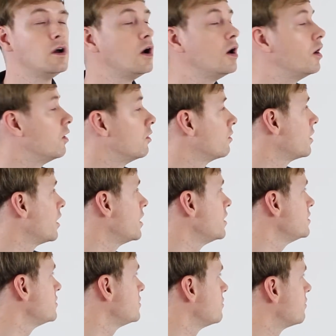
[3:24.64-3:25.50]

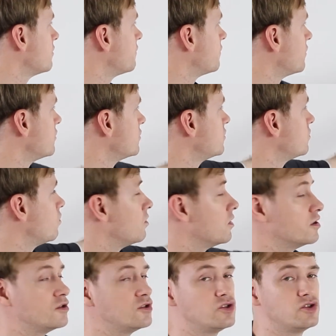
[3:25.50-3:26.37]
Okay, so the first
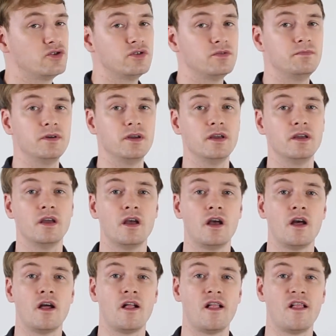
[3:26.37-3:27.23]
one should be
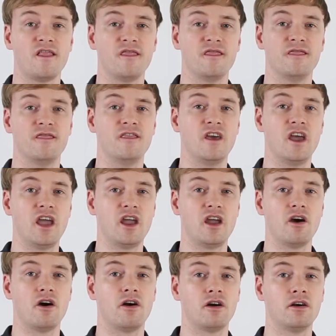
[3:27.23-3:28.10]

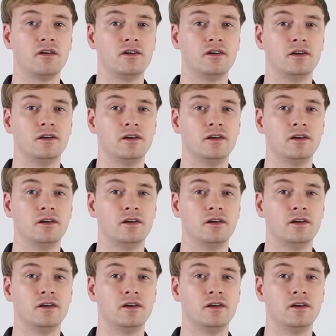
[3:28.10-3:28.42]
they are